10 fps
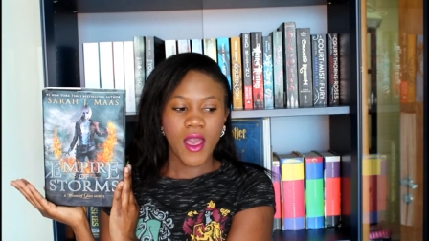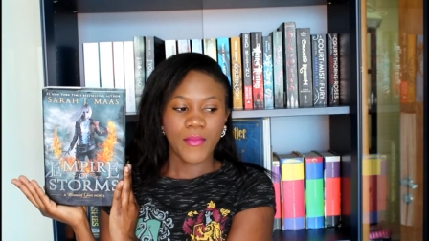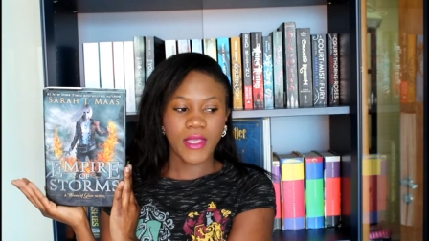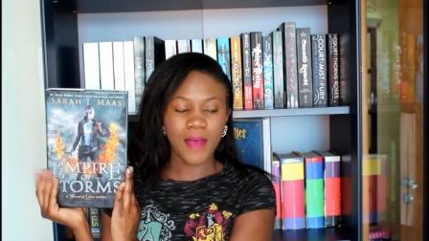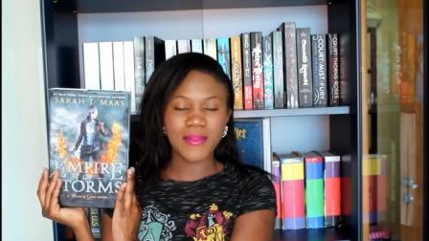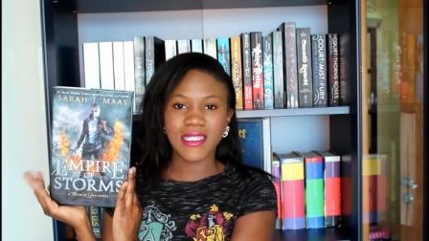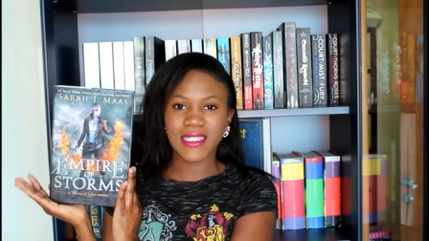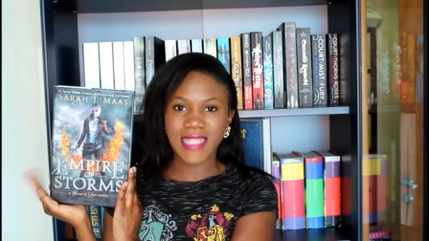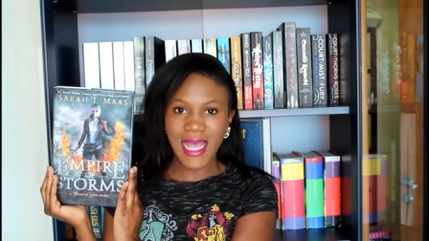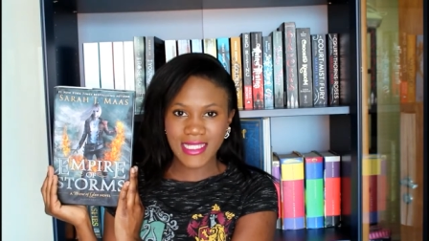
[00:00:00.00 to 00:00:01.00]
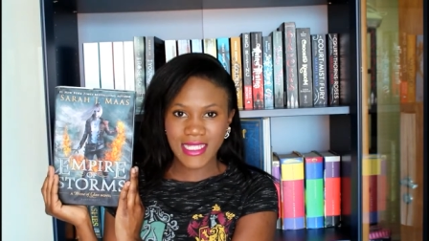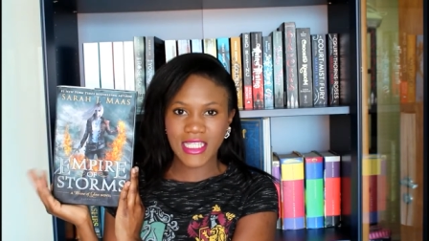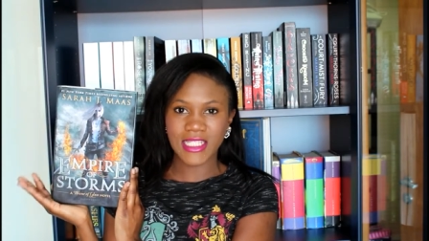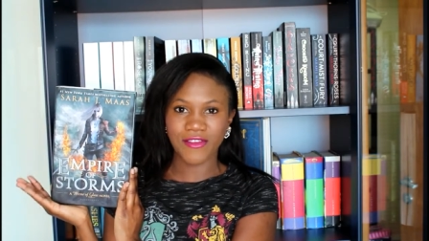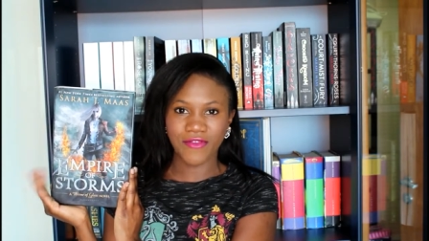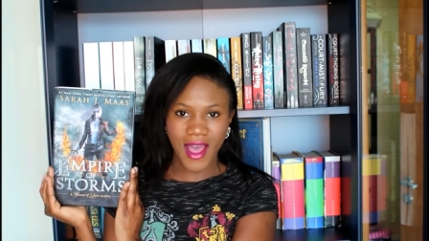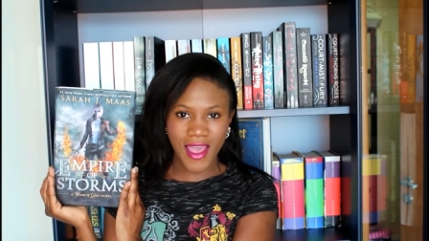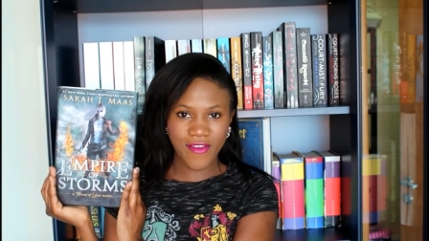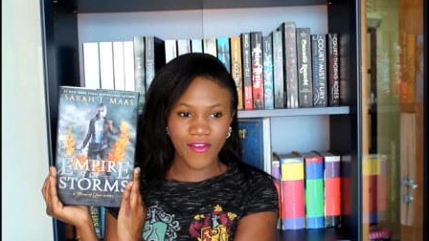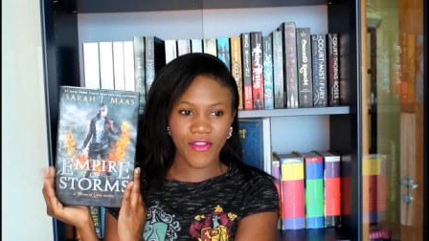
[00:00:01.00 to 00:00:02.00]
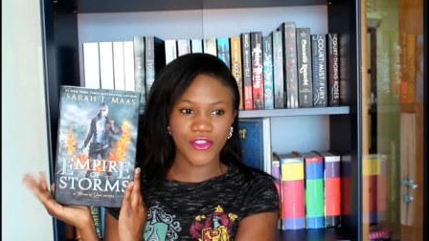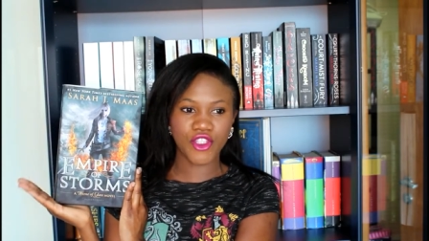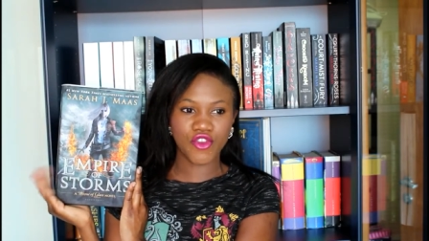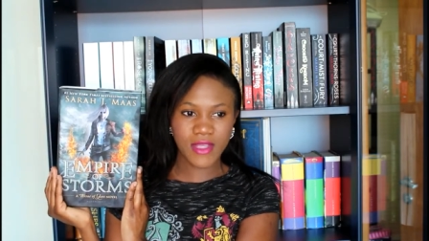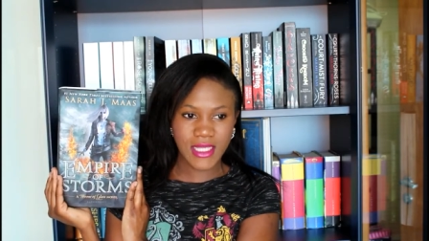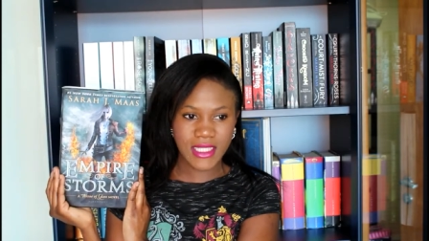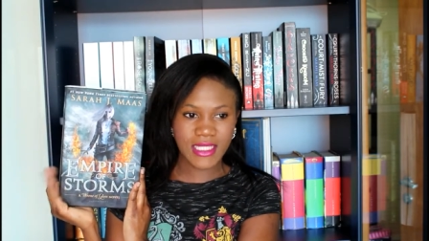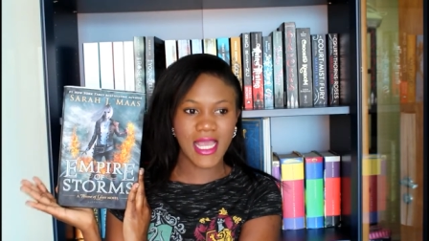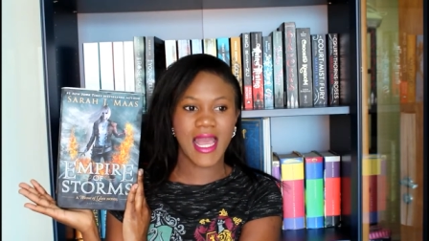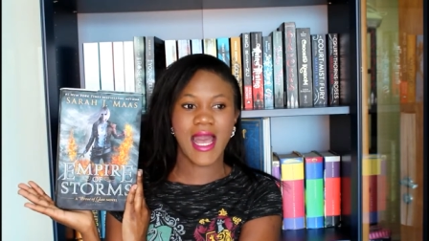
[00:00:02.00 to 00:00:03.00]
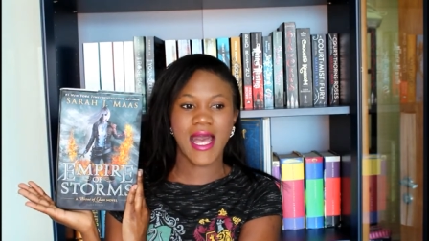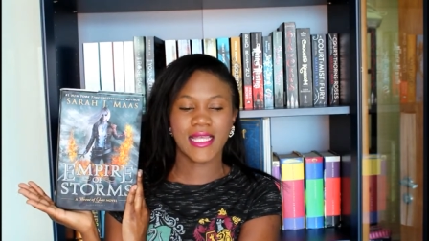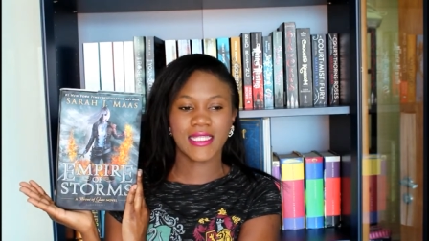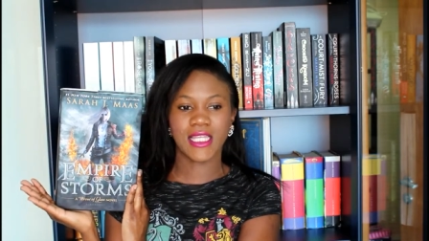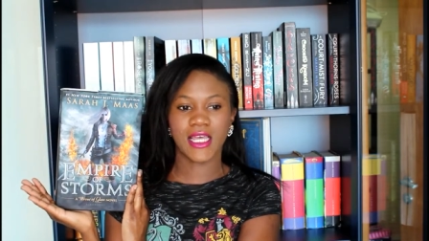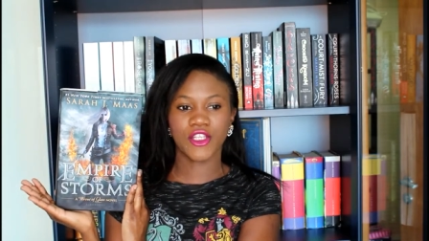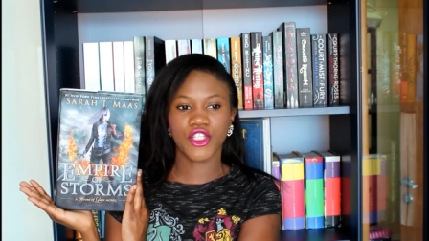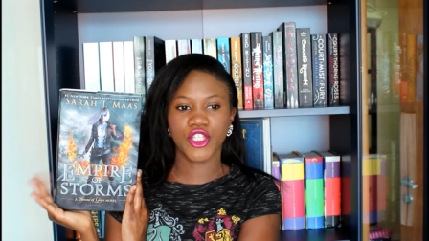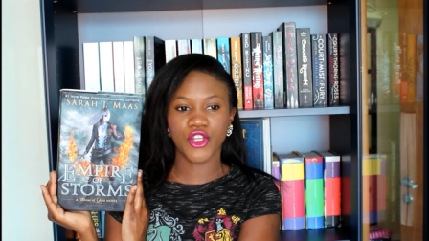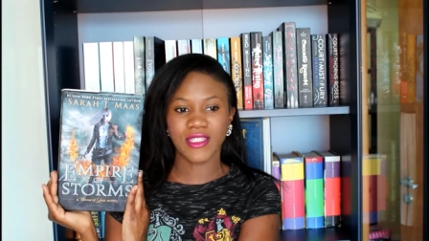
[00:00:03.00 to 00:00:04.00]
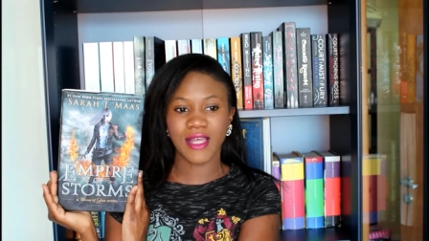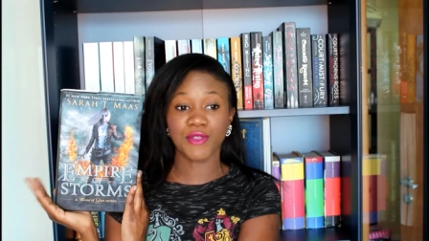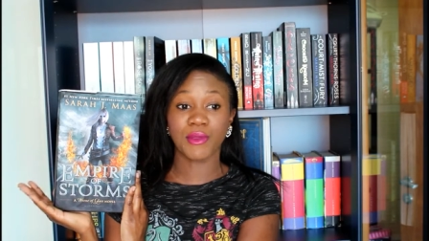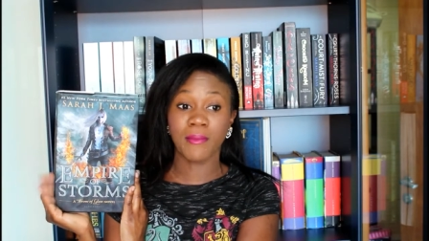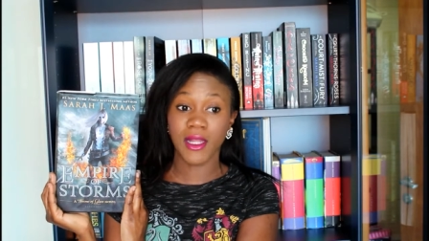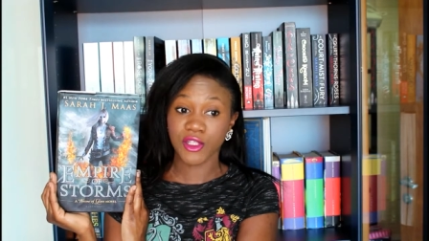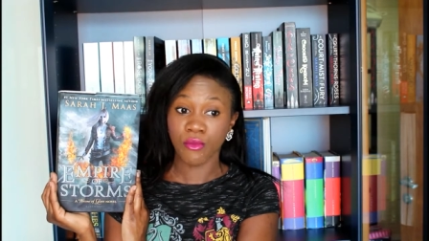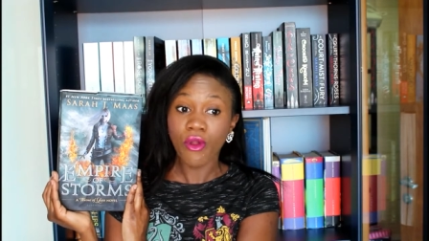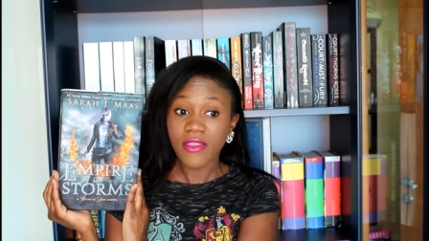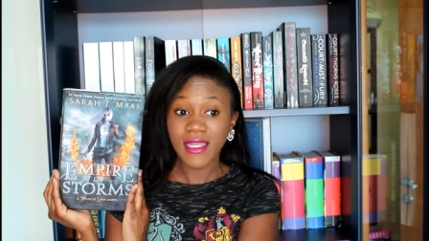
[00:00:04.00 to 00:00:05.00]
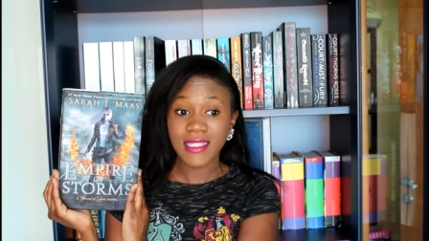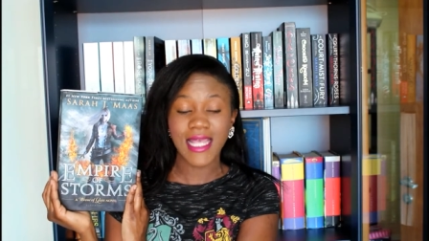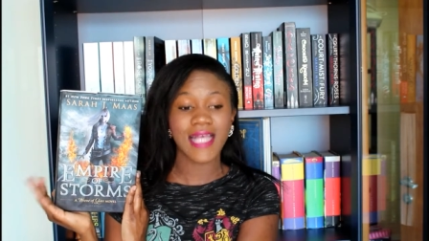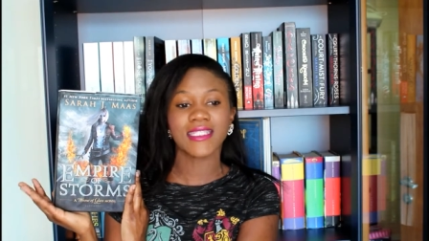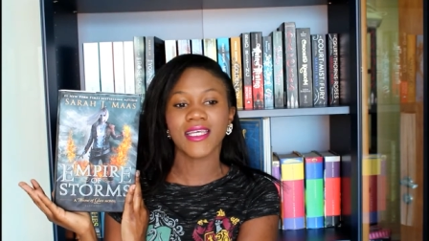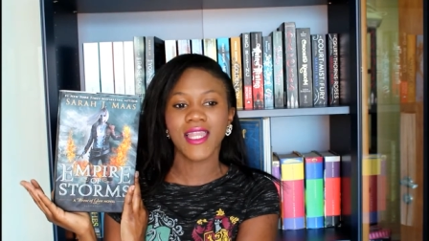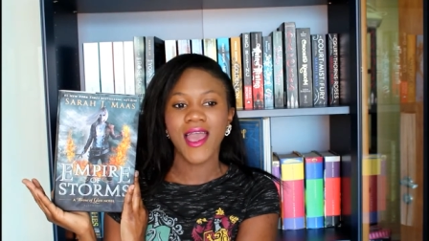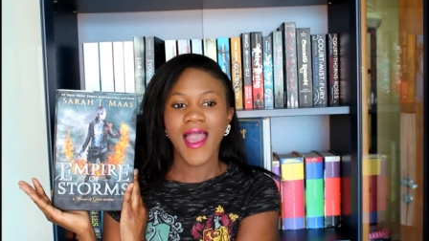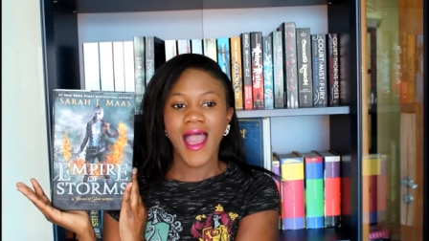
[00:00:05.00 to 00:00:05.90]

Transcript: becomes an assassin to survive on the streets and she turns out to be much more than an assassin